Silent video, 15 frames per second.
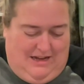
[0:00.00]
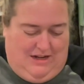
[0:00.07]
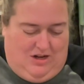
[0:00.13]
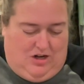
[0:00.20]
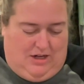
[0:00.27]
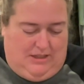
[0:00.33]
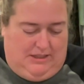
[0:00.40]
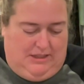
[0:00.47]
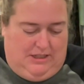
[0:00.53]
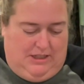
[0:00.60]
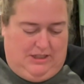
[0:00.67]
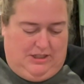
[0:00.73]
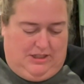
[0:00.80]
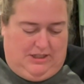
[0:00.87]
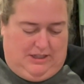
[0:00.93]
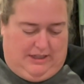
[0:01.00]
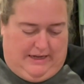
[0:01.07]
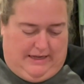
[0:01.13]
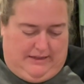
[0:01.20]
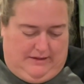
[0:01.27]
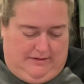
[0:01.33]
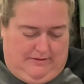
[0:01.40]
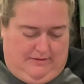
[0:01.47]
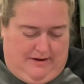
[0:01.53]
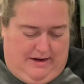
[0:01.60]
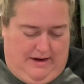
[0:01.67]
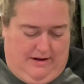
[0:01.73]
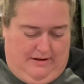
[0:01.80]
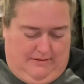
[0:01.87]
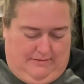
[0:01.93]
Cross-stitch, I just collect, right?